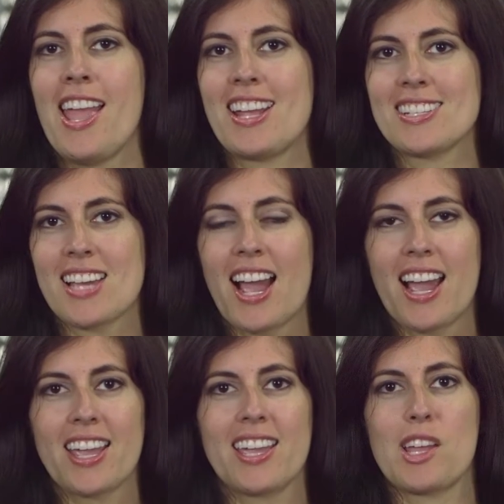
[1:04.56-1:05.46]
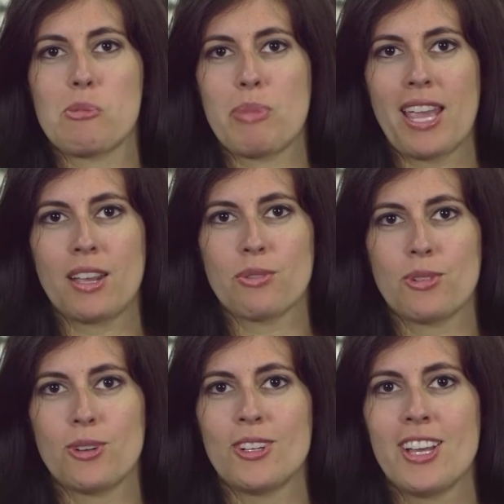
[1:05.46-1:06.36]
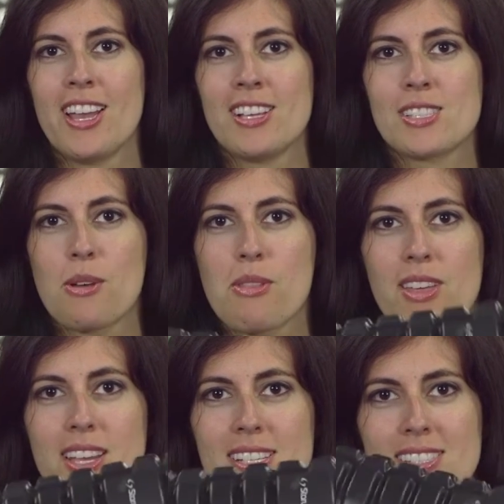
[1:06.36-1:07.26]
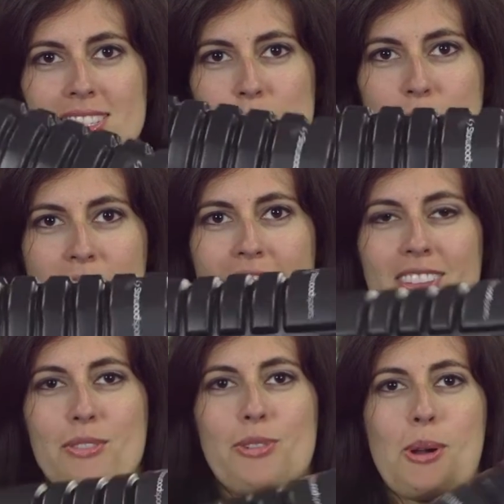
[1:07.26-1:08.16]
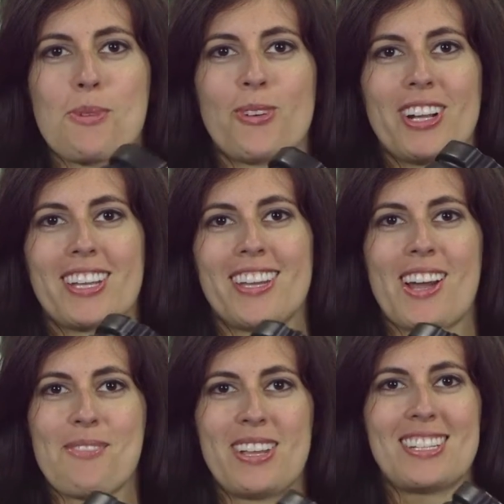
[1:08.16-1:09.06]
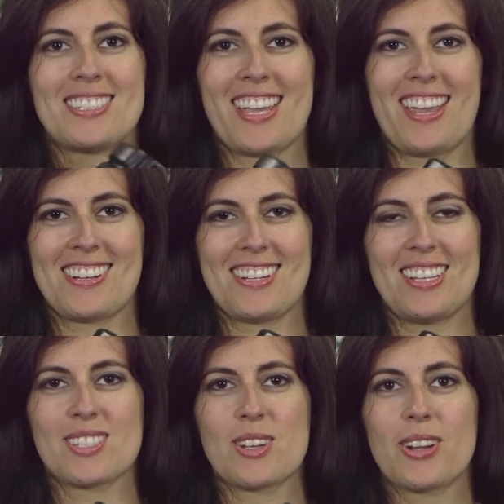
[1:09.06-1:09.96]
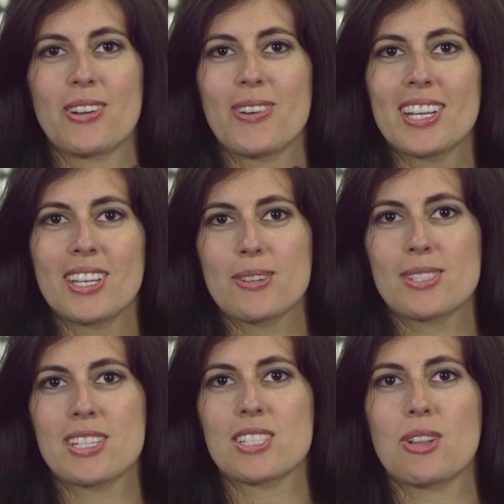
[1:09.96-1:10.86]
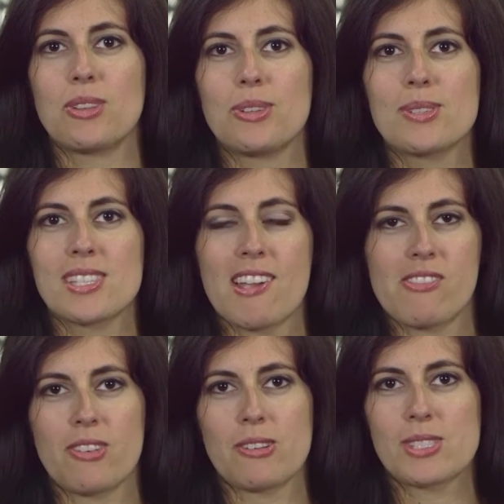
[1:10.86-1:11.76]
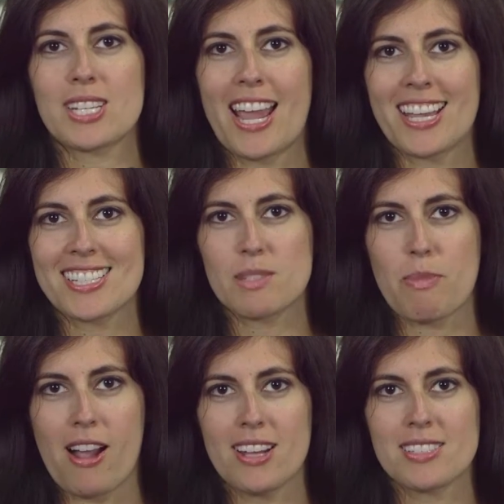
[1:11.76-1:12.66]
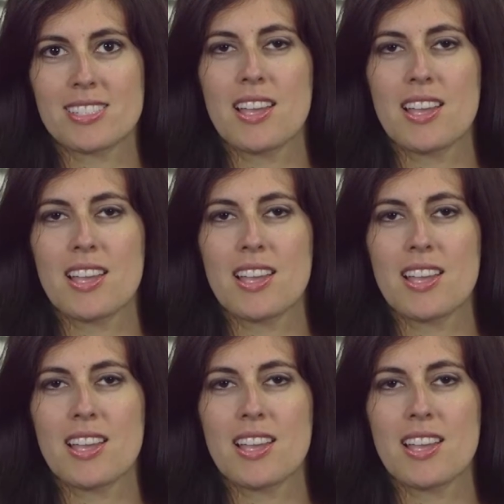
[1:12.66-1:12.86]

and tight and painful. So this is where the foam roller can come into handy. So you're going to use it to loosen those tight spots,